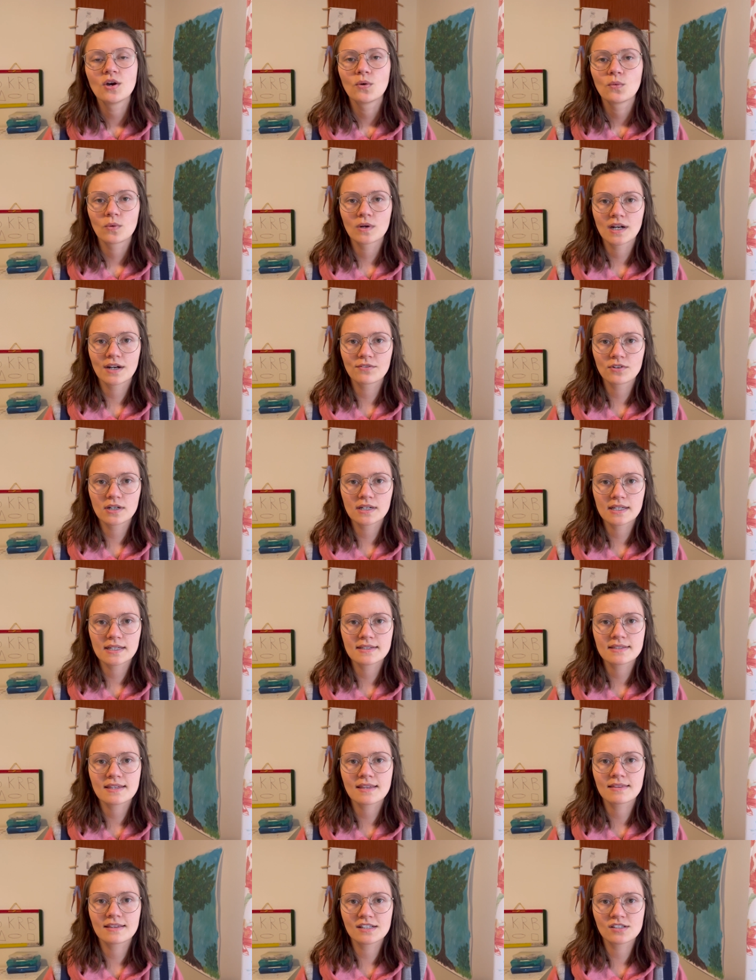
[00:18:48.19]
Whatever it
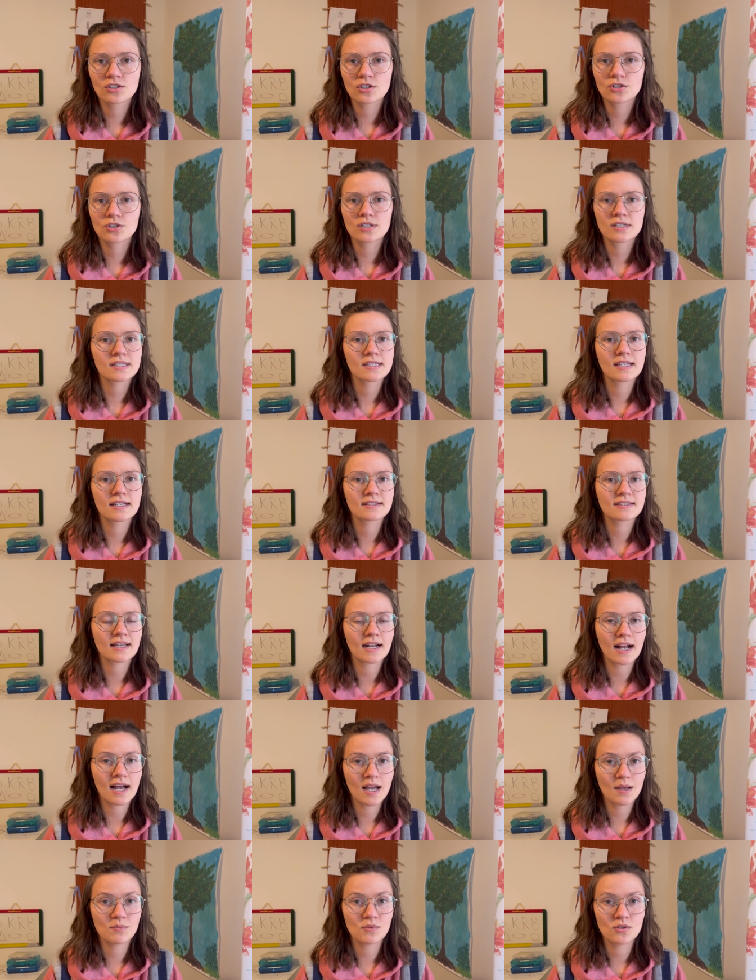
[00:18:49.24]
is, these are just things that
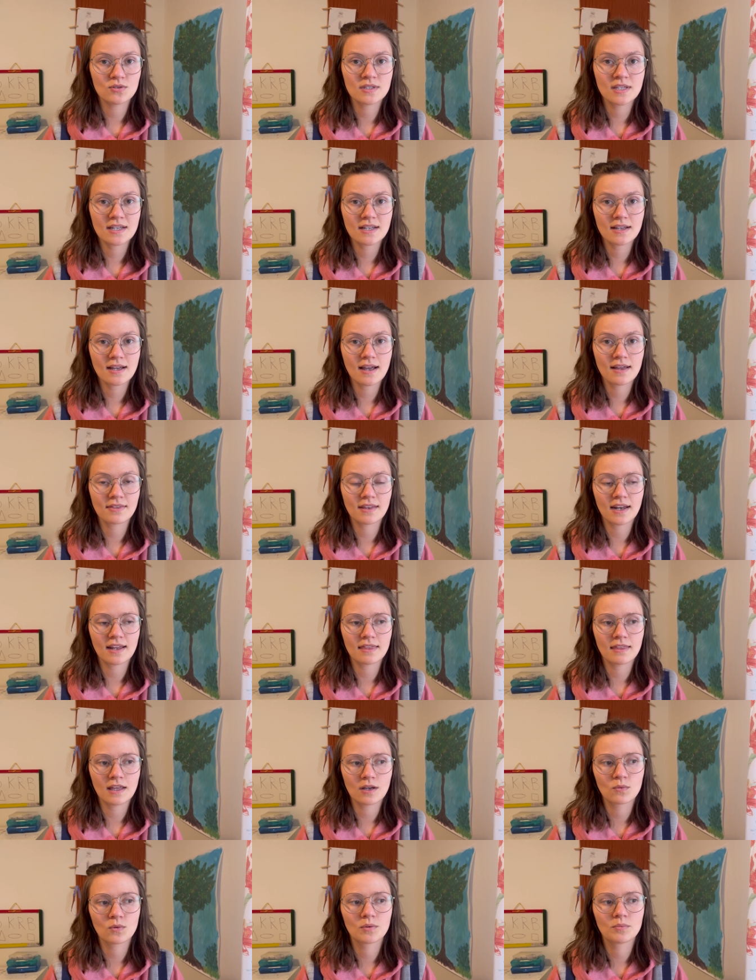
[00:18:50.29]
I'm using and that I
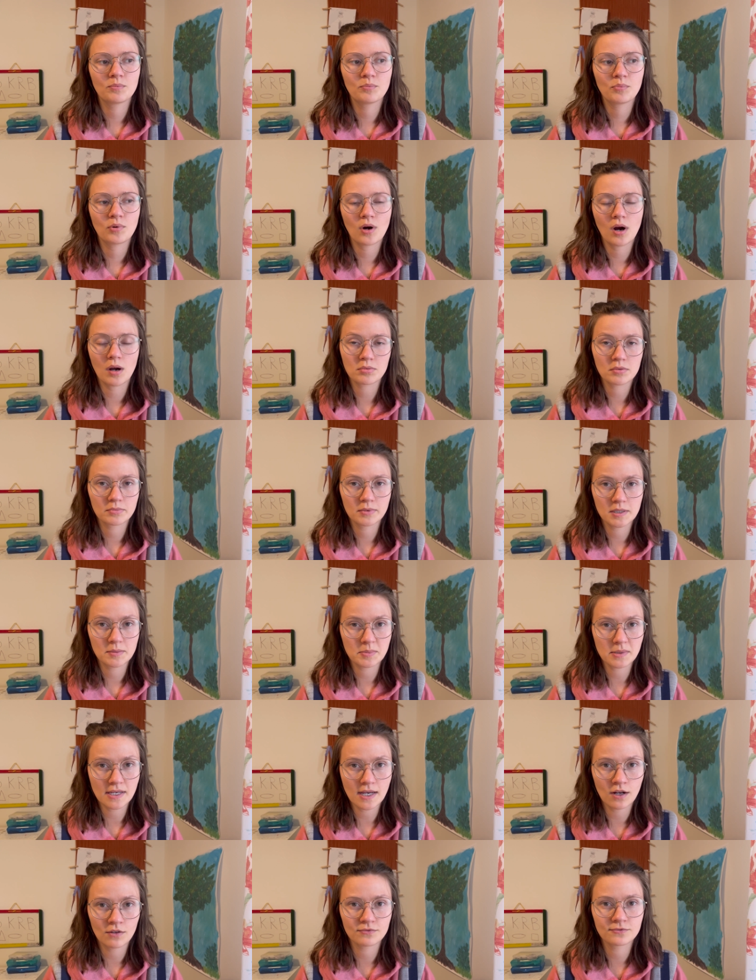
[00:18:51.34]
think would probably be
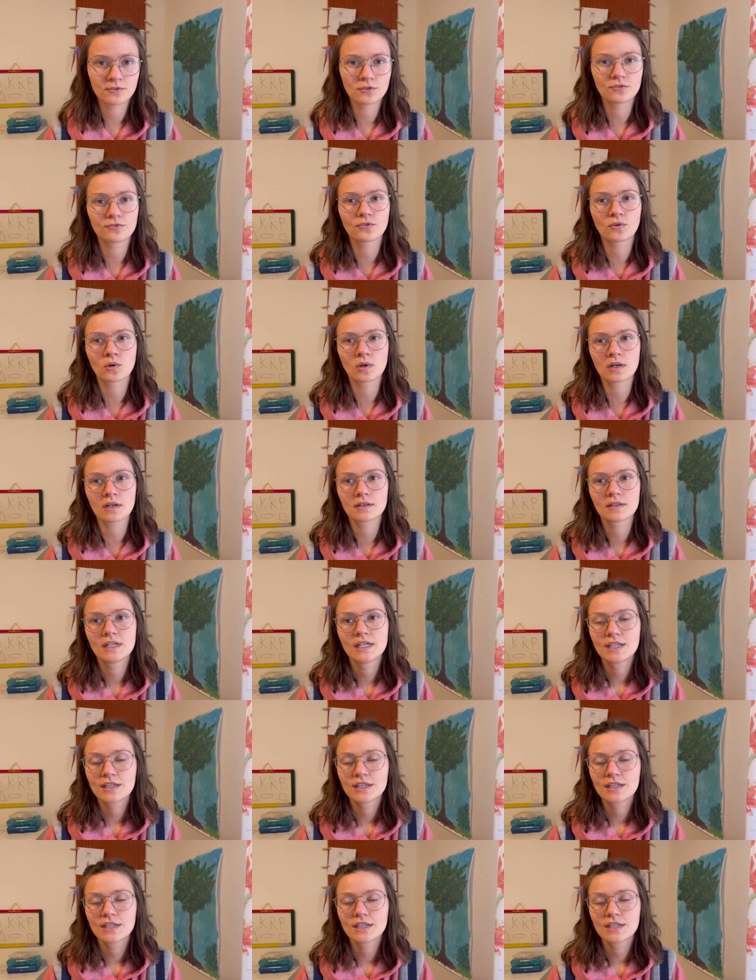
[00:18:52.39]
helpful for